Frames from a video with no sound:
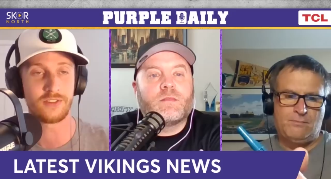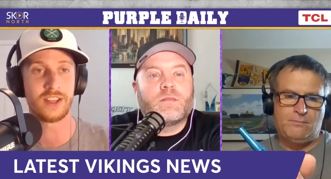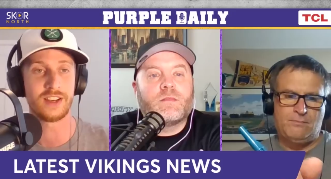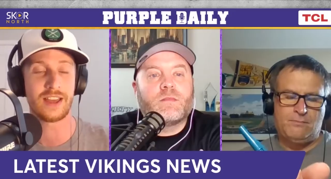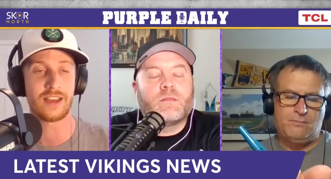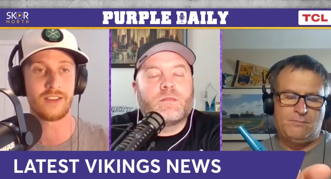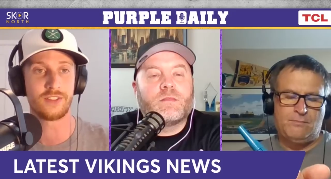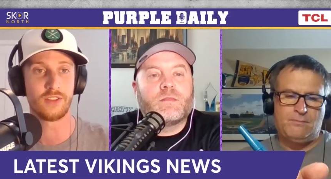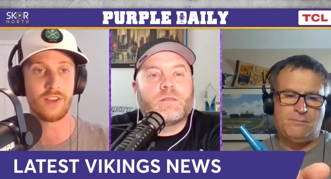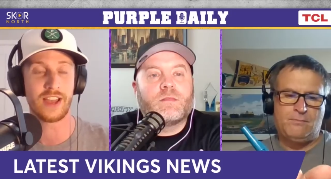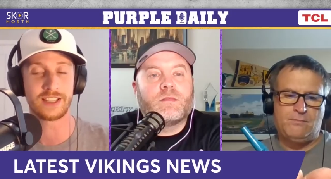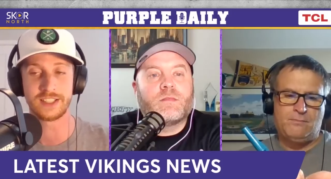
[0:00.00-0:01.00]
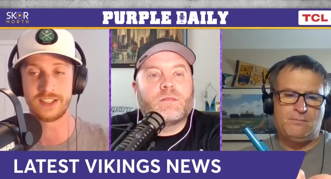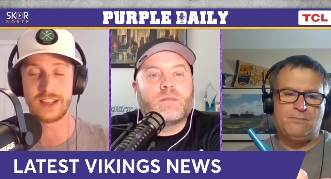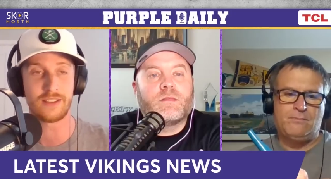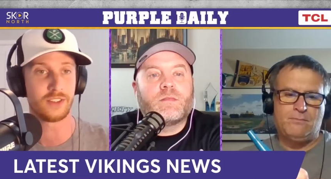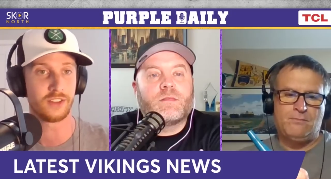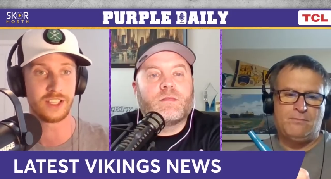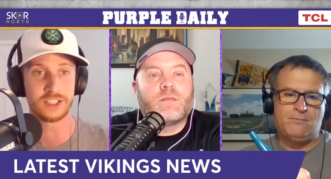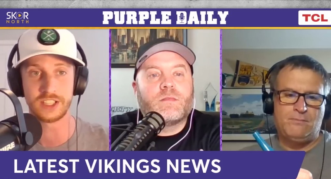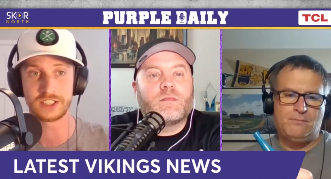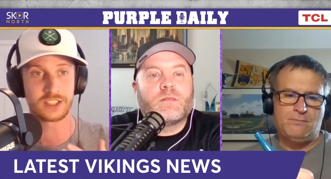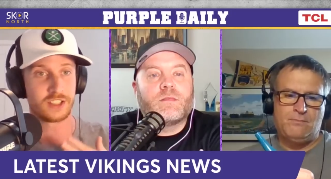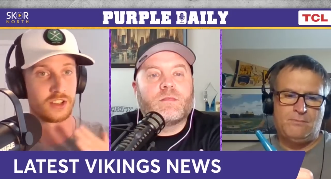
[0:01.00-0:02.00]
Speaker 1: he inde- if the Vikings indefinitely
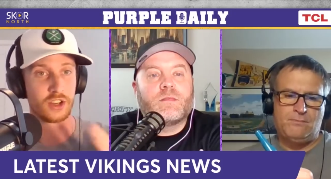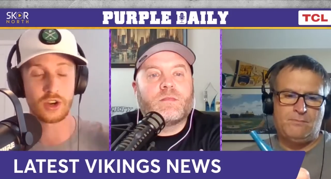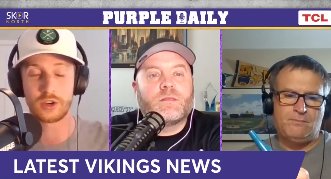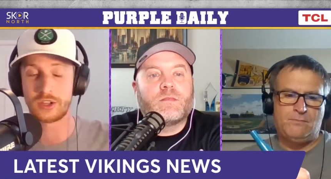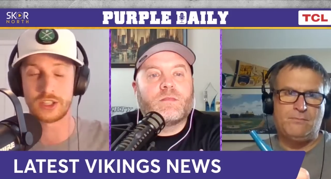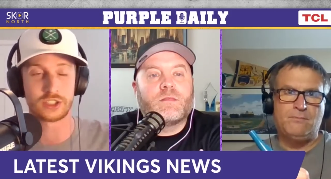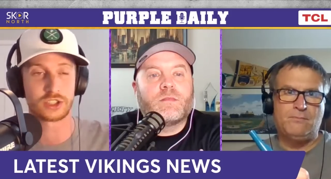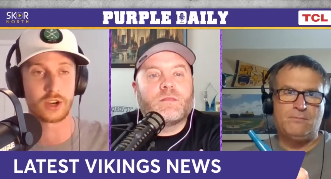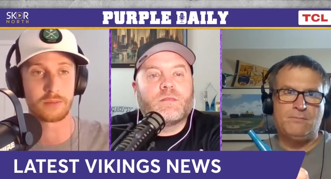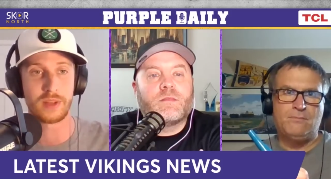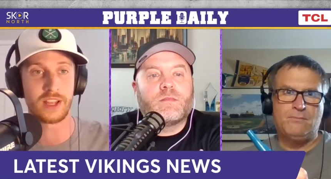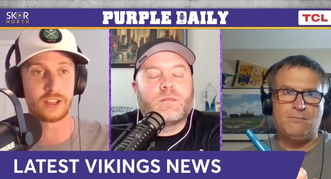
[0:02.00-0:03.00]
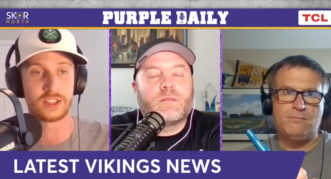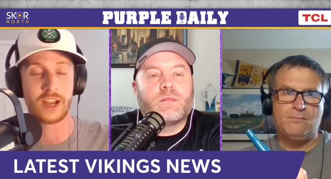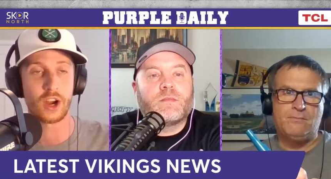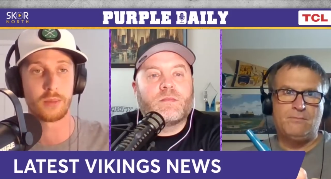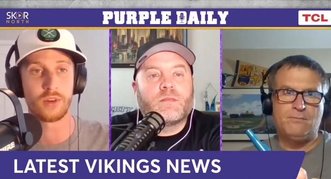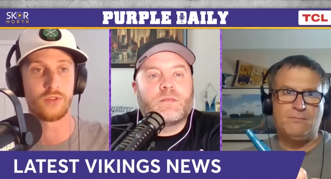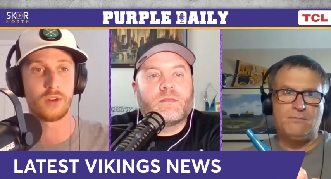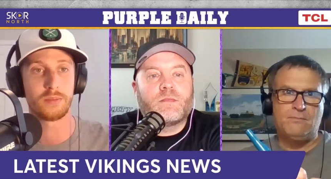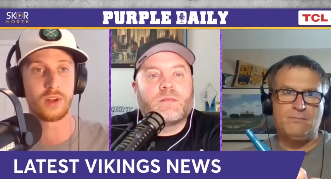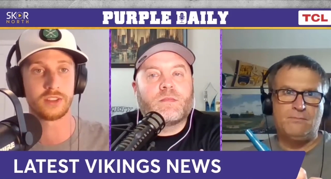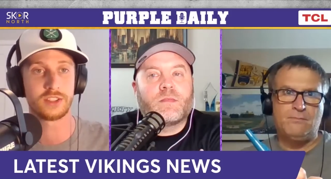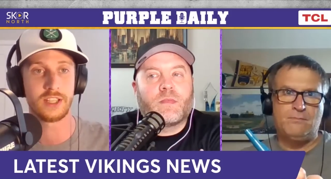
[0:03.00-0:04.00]
just start being a terrible
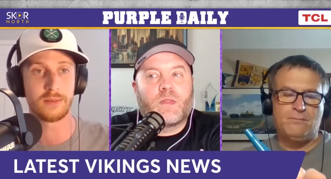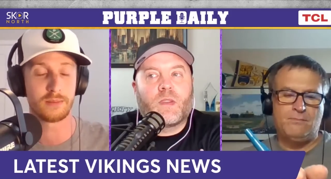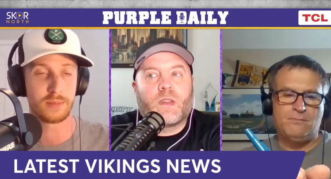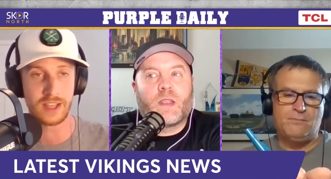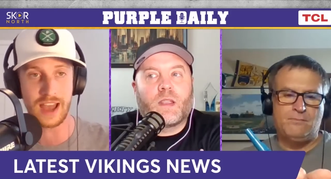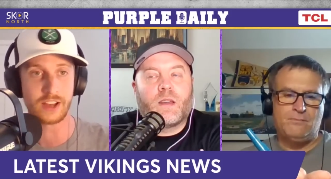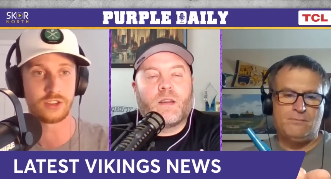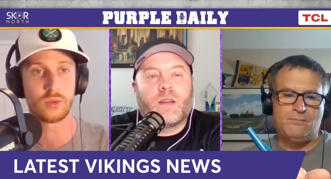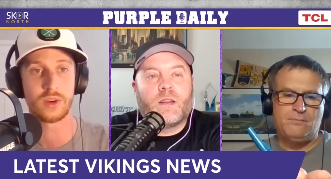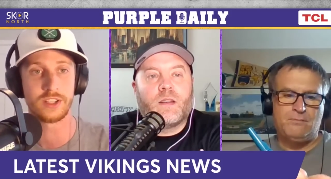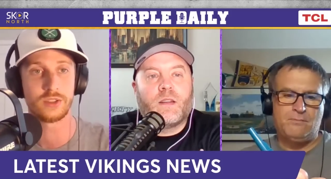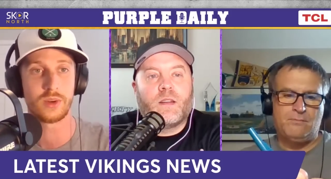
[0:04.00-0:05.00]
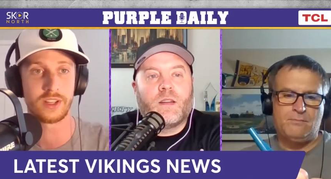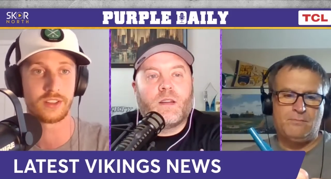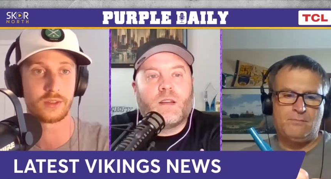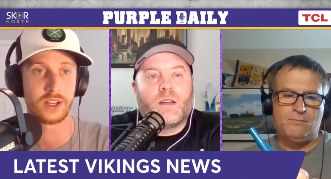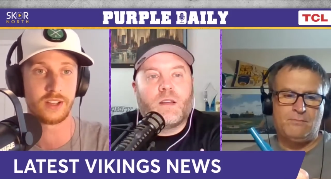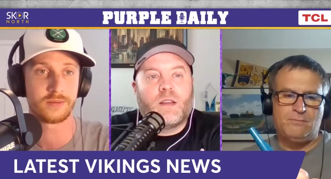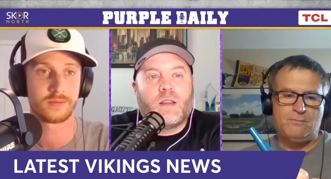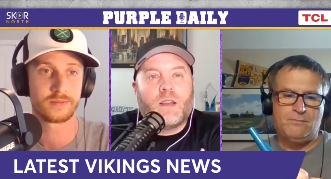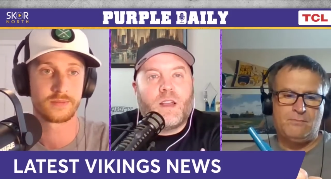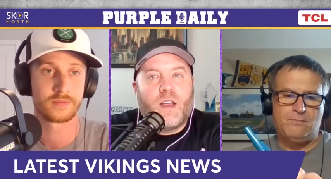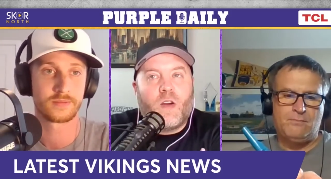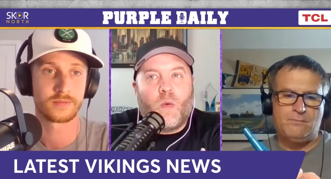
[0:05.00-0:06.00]
football team beyond 2023.
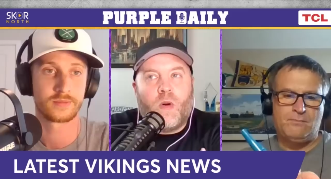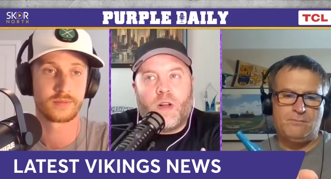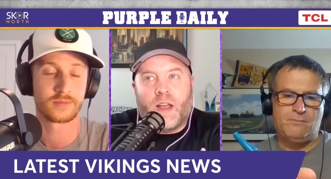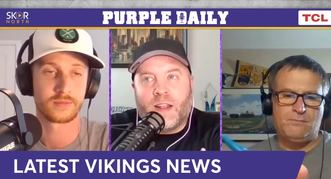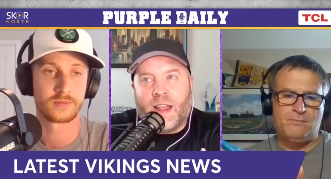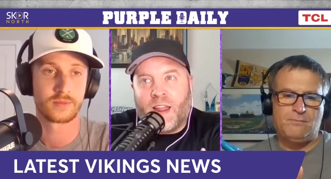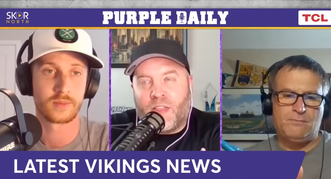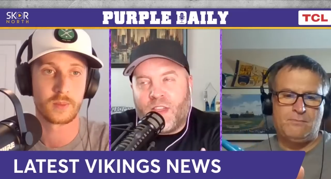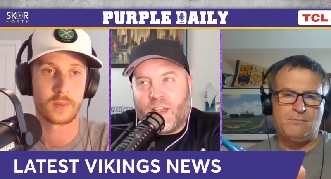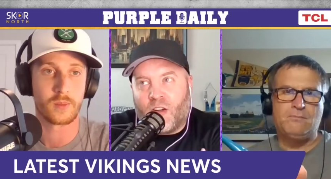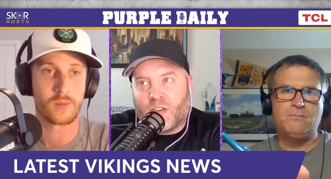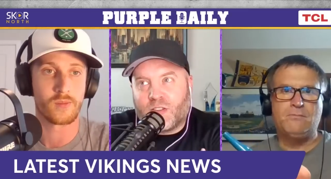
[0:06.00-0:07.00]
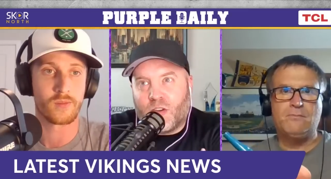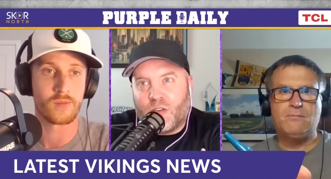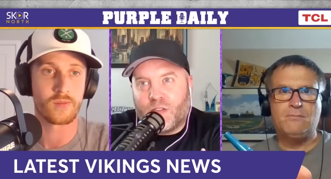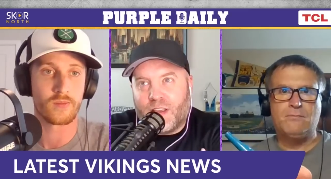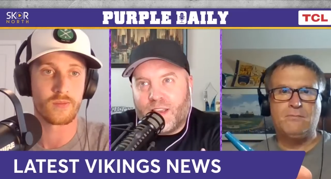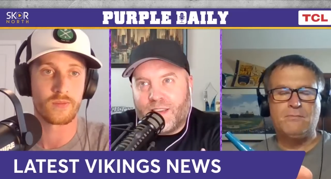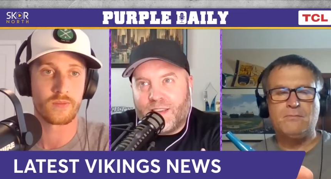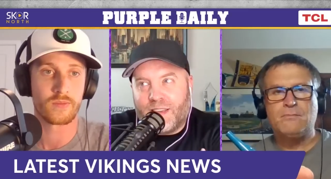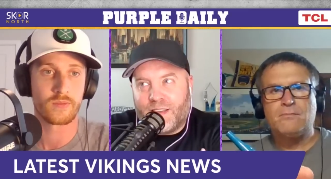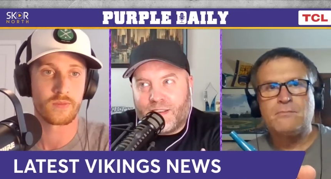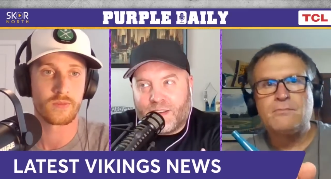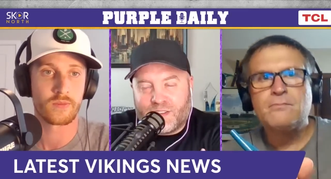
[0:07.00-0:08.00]
Speaker 2: Well, and, and I think also
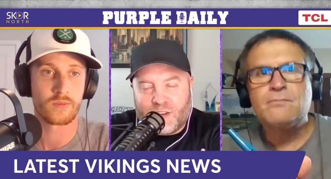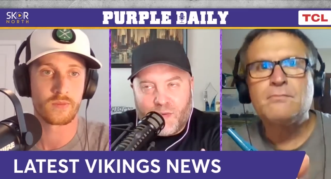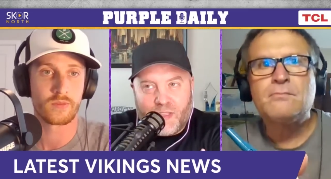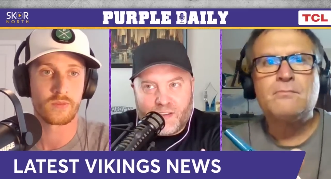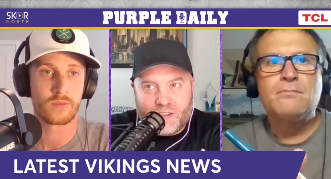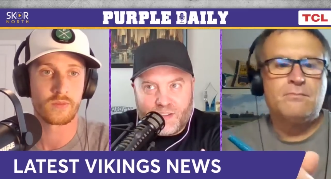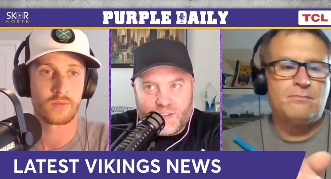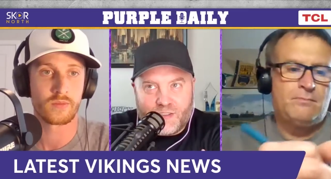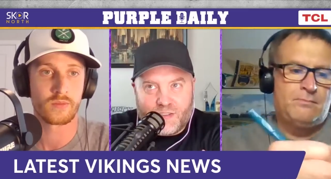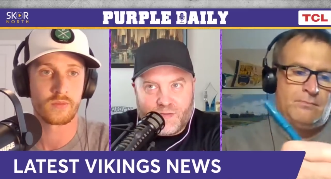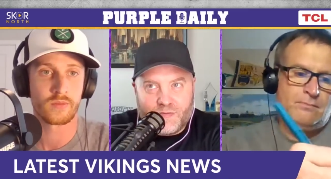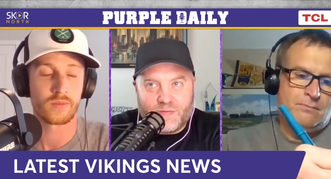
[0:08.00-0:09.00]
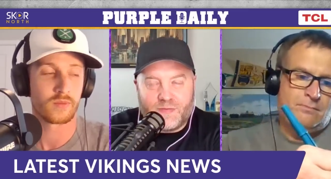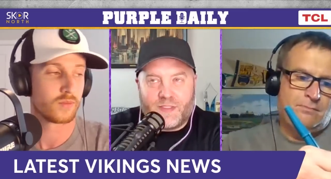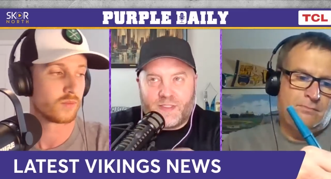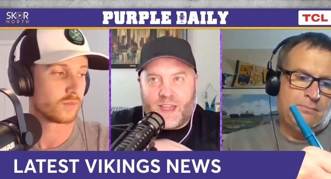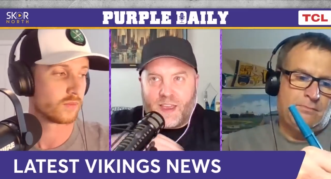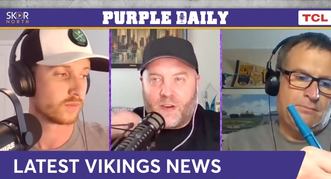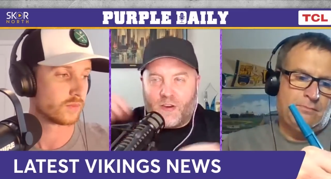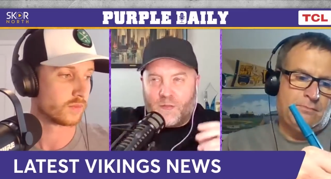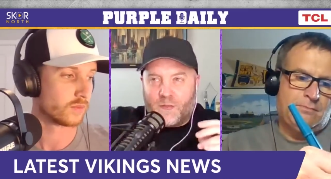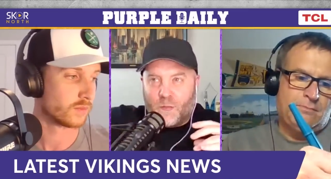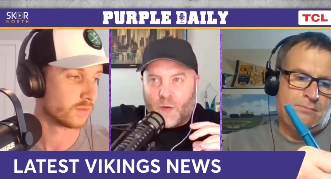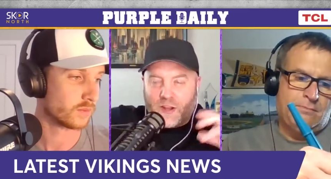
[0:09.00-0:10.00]
because some of this is like you're
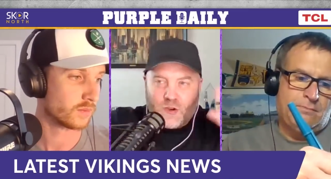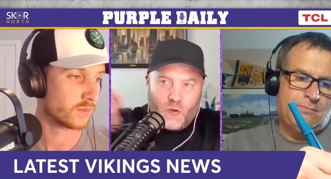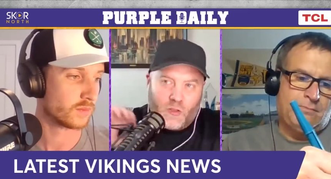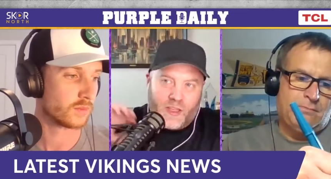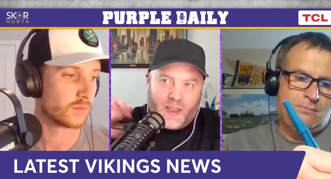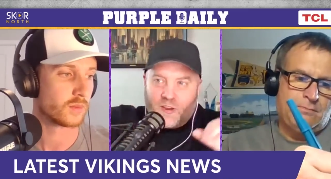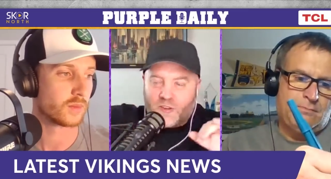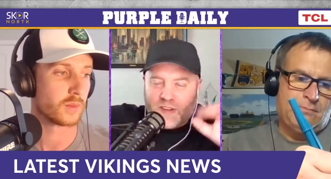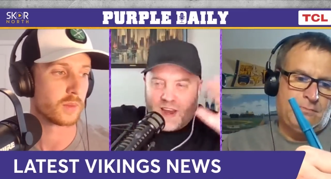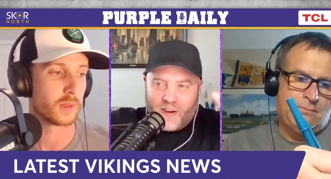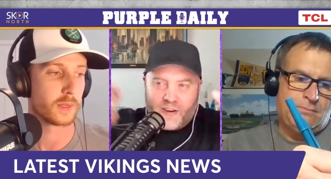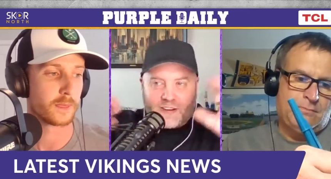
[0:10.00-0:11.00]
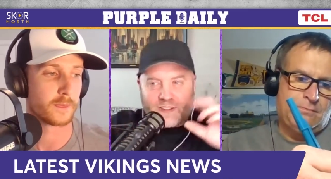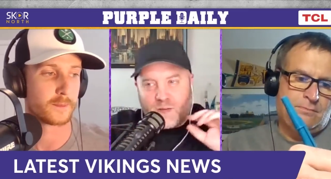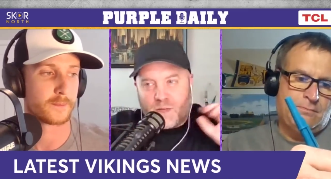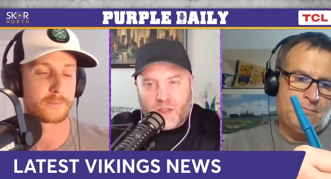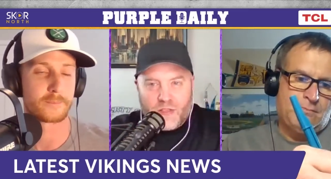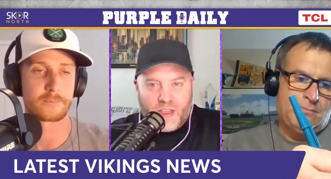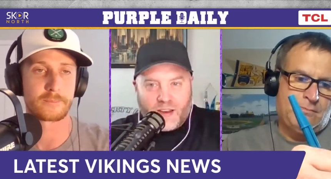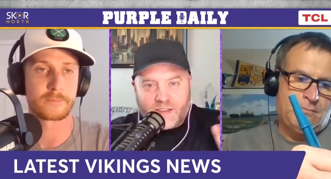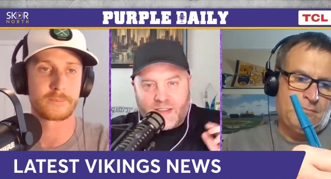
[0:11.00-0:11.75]
retooling and you're tearing some of the things